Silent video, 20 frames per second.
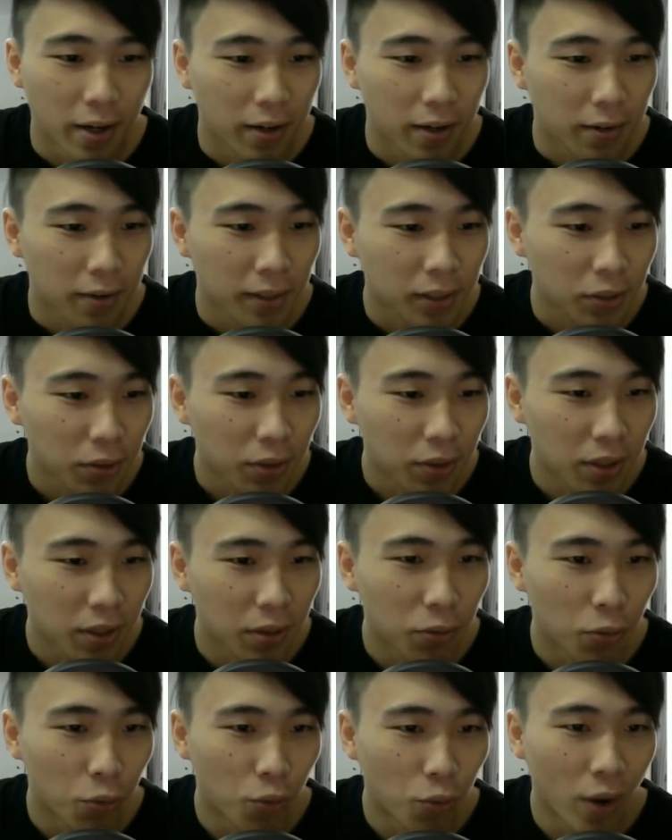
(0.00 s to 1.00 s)
Right, so
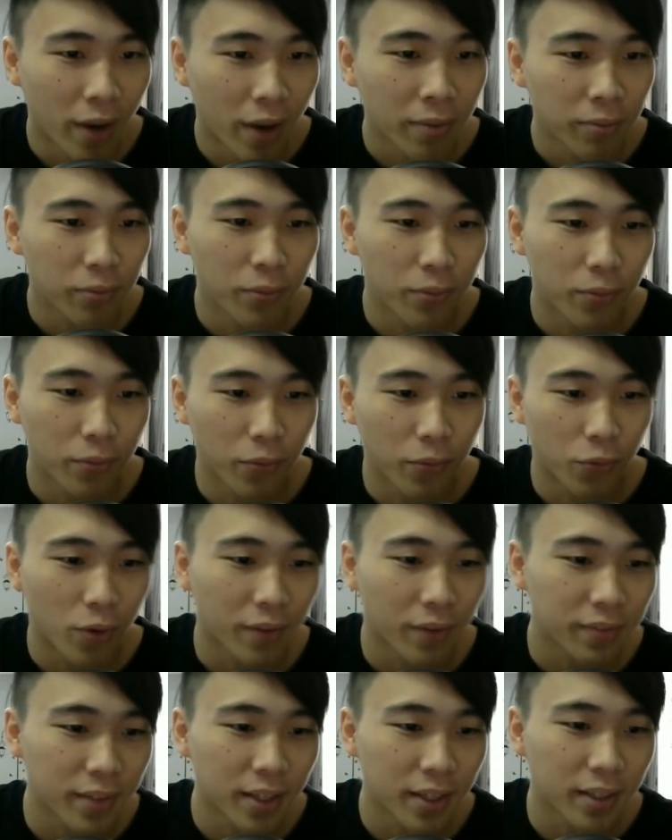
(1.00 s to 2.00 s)
one
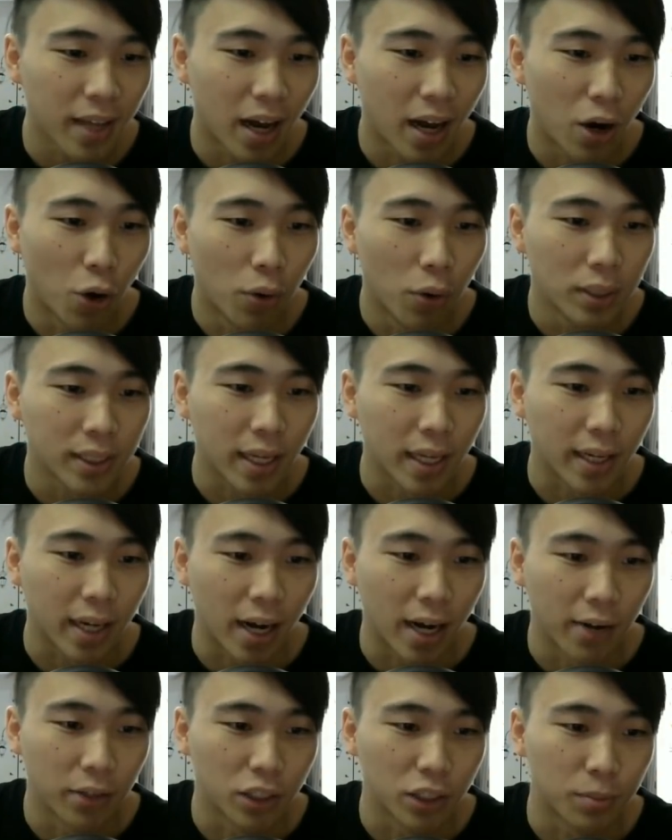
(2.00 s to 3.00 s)
thing that I always
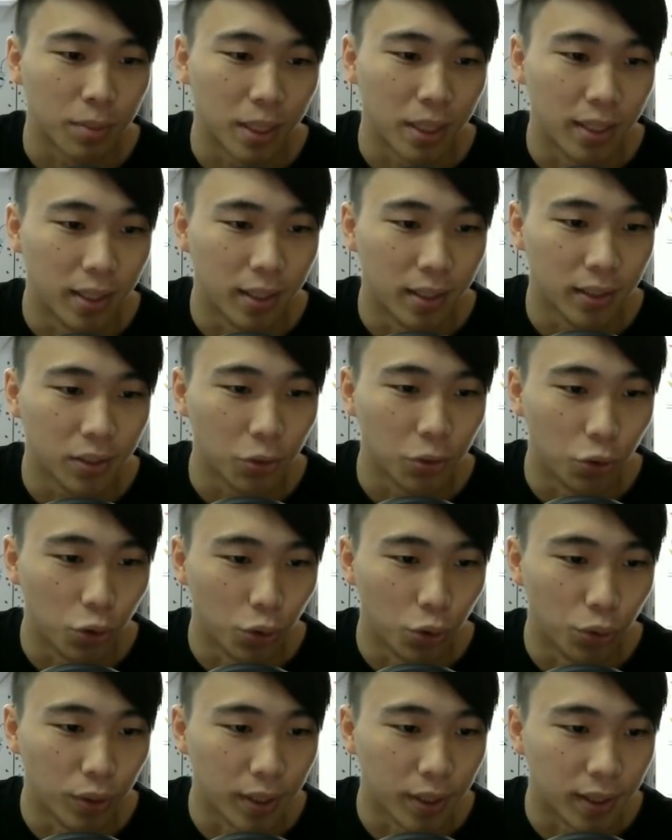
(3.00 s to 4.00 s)
encourage players to
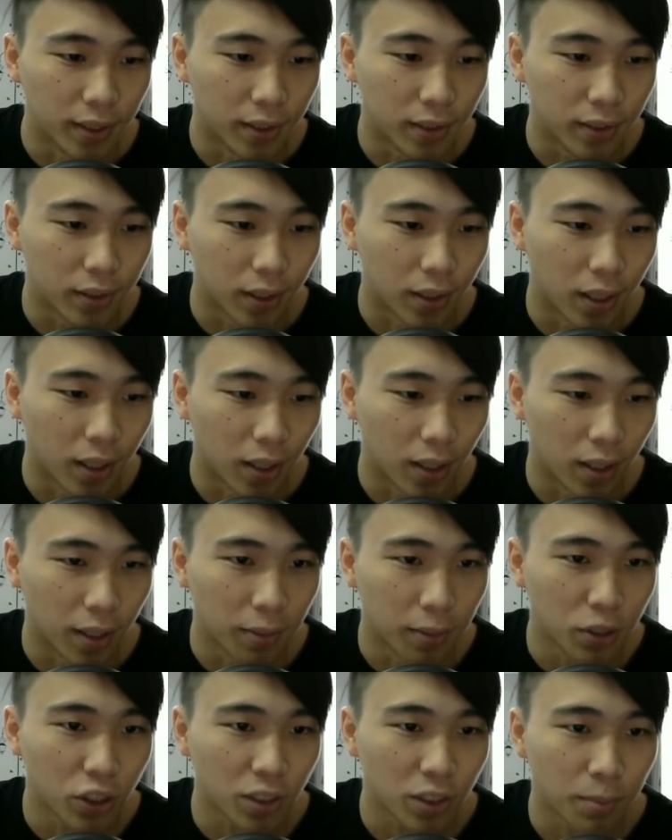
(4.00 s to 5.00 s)
do is, let
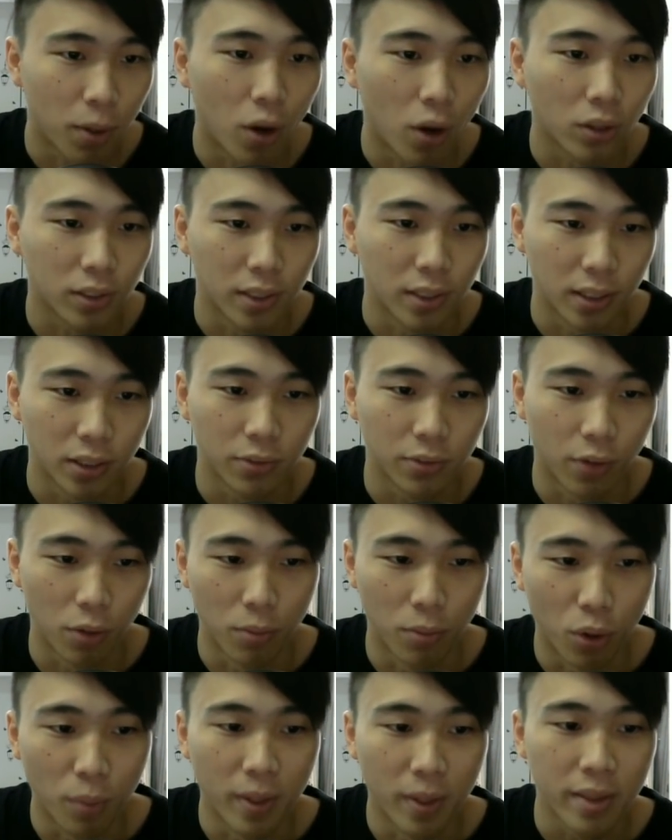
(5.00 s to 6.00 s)
me just pause this for a
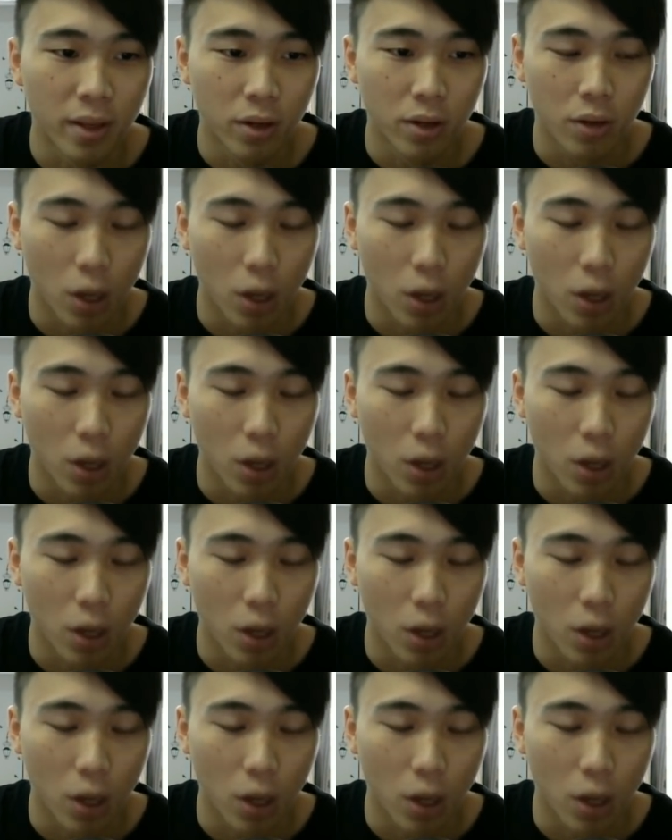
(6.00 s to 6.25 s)
moment.